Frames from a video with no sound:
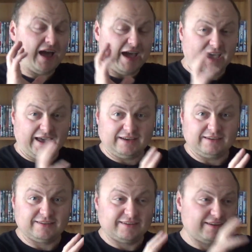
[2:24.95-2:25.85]

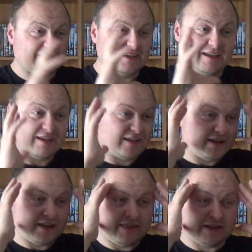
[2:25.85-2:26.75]
and
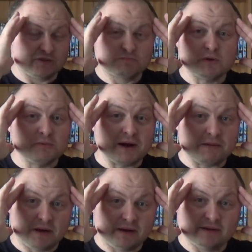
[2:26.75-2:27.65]
that just blew my
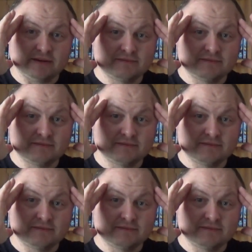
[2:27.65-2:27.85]
mind.